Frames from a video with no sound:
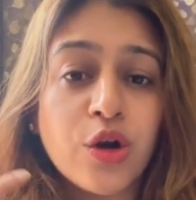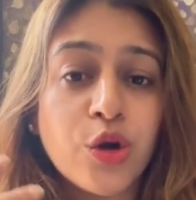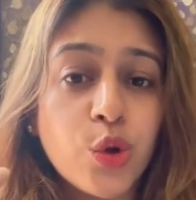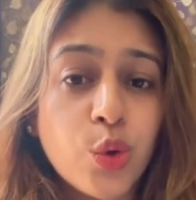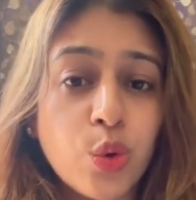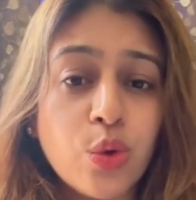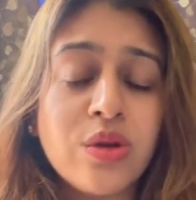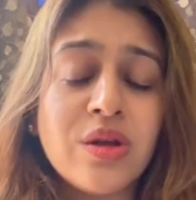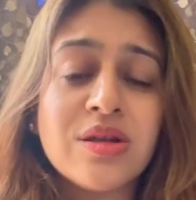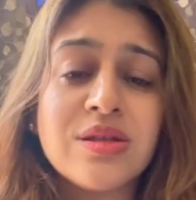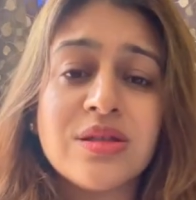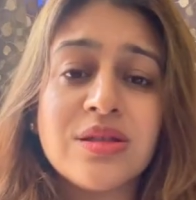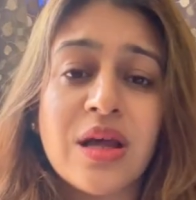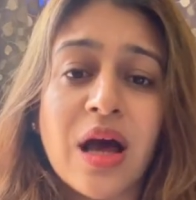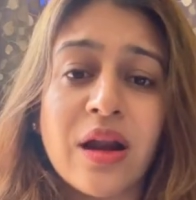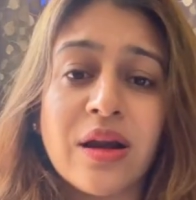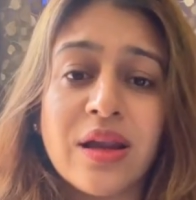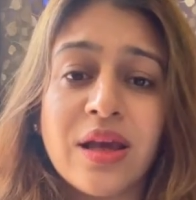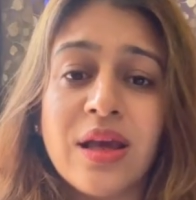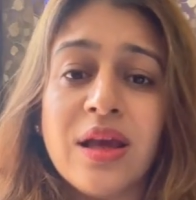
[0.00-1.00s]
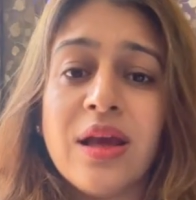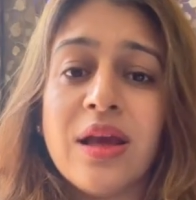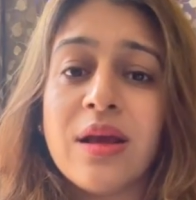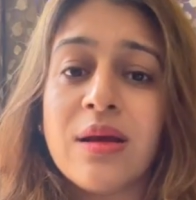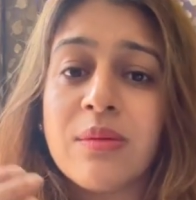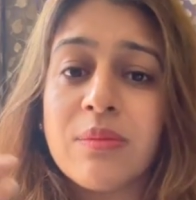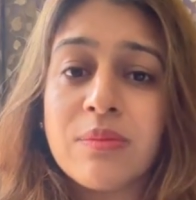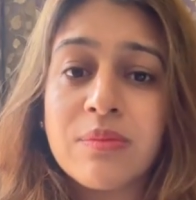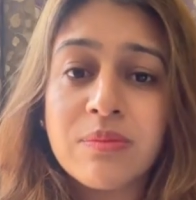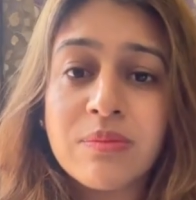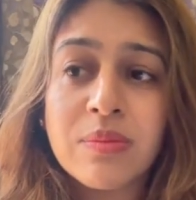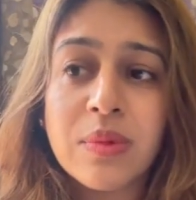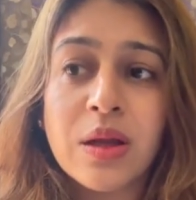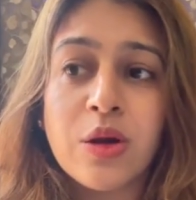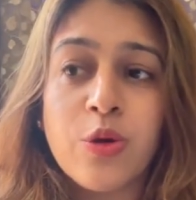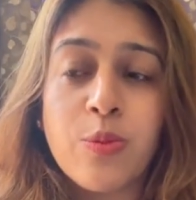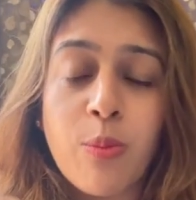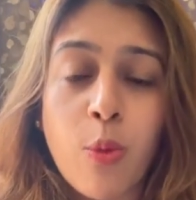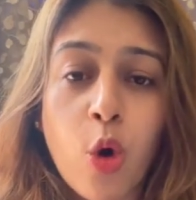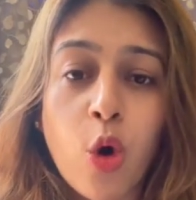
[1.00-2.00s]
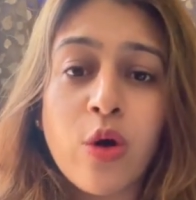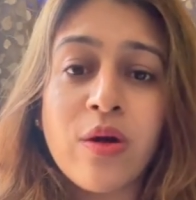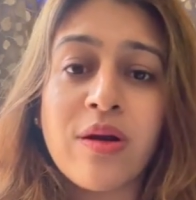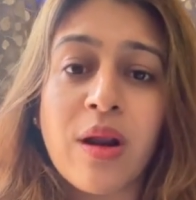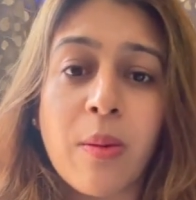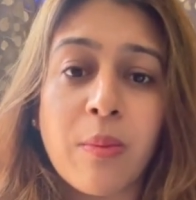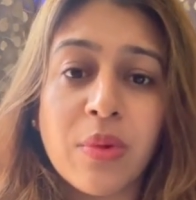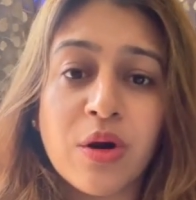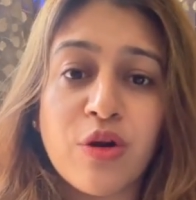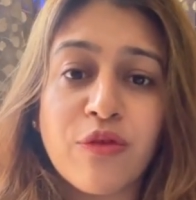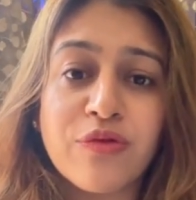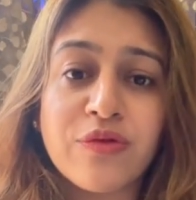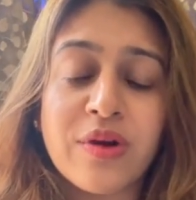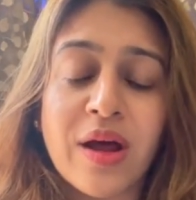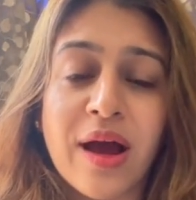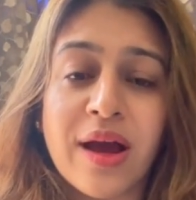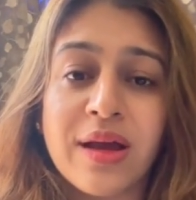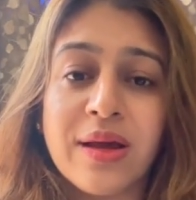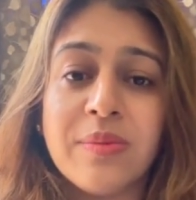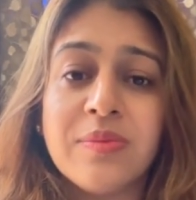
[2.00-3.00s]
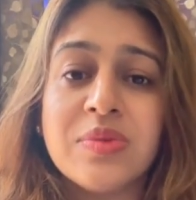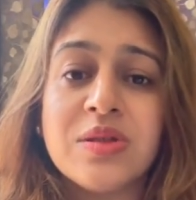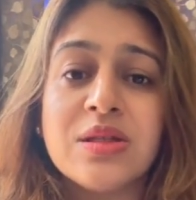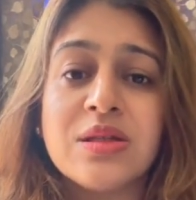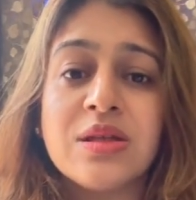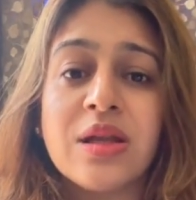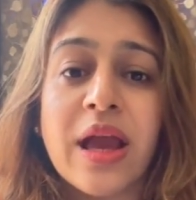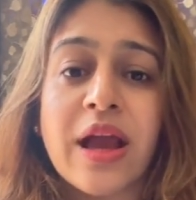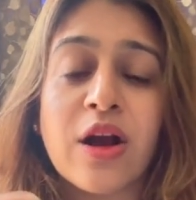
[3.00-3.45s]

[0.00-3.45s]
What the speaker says: do the study more number of times